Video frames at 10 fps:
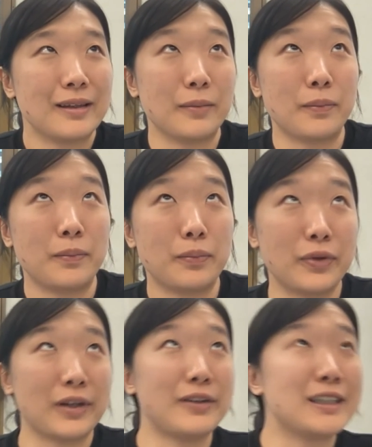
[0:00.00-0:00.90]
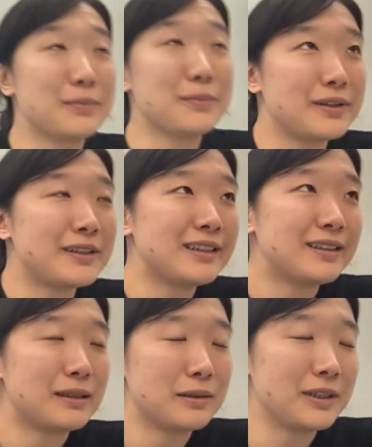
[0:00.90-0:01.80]
the prior
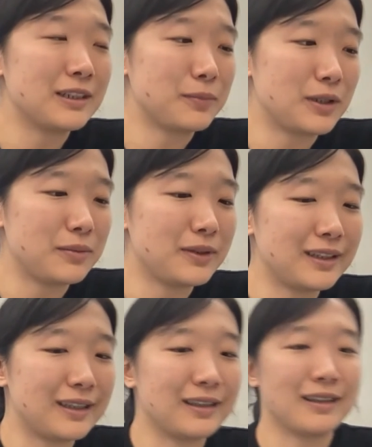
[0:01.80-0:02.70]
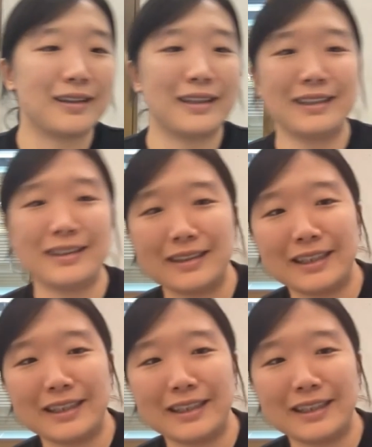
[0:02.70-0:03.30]
experience experiment and this